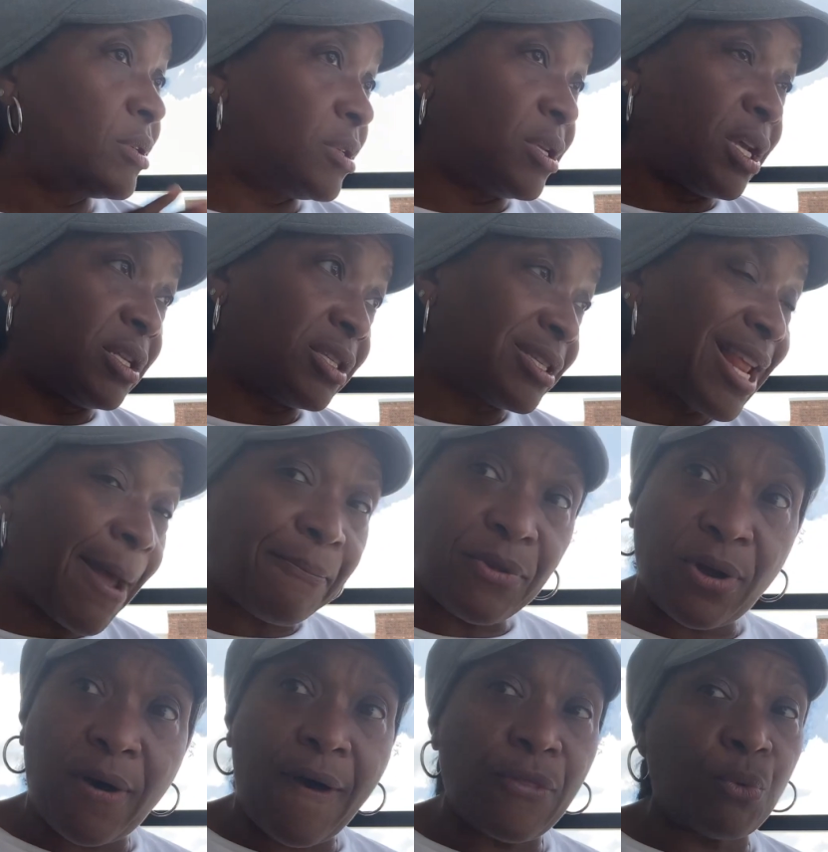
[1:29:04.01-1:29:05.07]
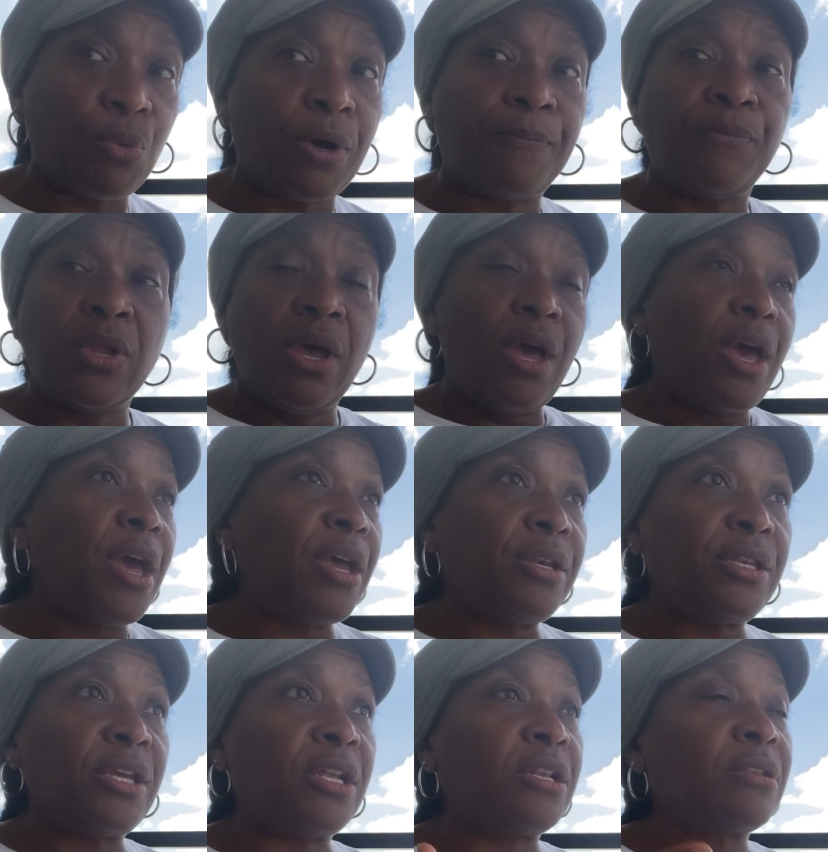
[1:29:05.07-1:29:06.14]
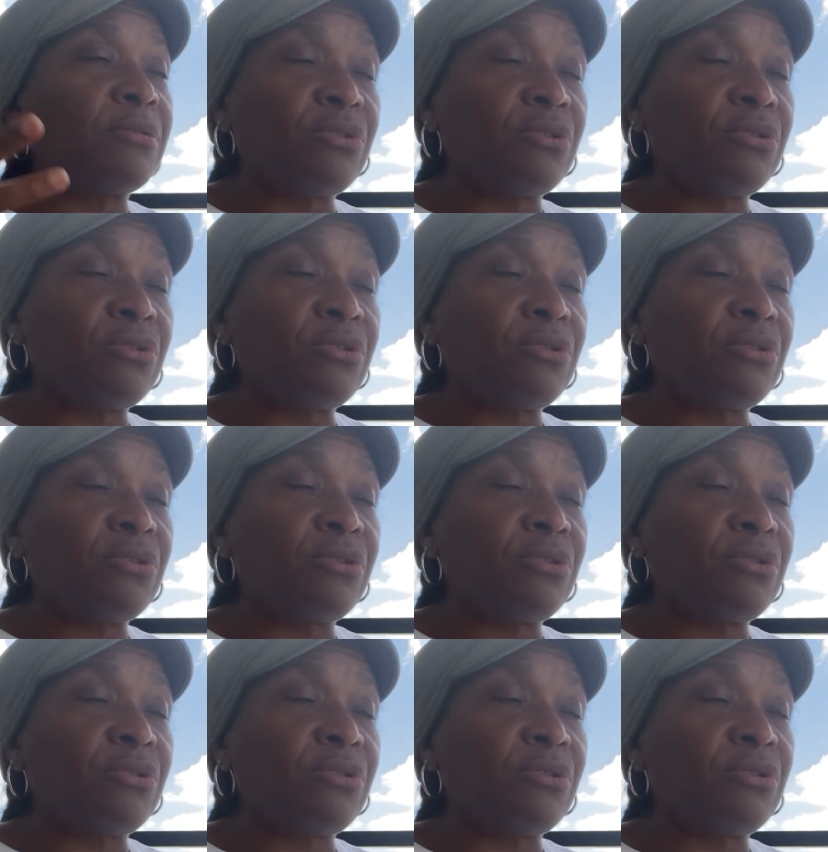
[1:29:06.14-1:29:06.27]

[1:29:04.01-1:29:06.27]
then slap the other one and then